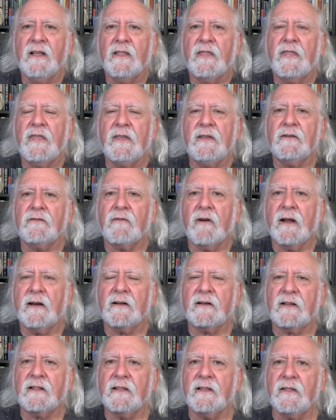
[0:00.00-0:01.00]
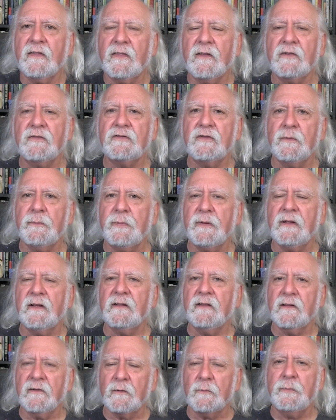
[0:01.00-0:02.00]
Theoretically, this should be
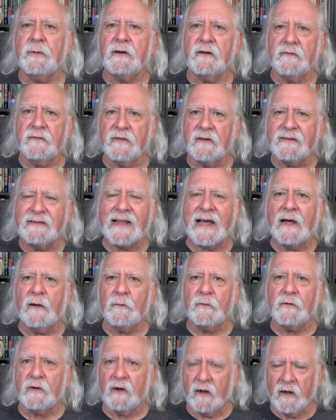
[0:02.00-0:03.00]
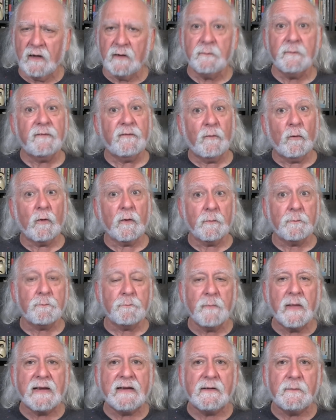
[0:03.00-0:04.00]
a little bit of a downtime for
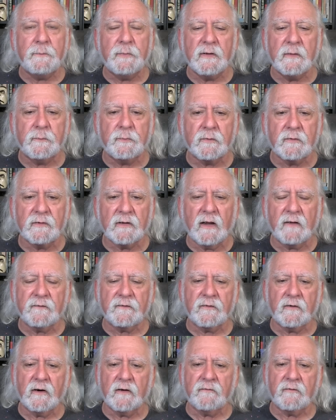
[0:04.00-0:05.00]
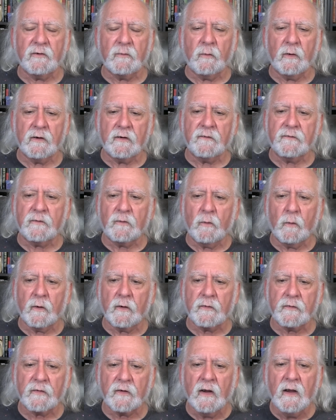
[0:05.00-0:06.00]
many people, not for everyone, of
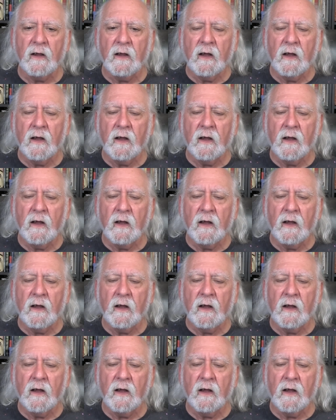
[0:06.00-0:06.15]
course.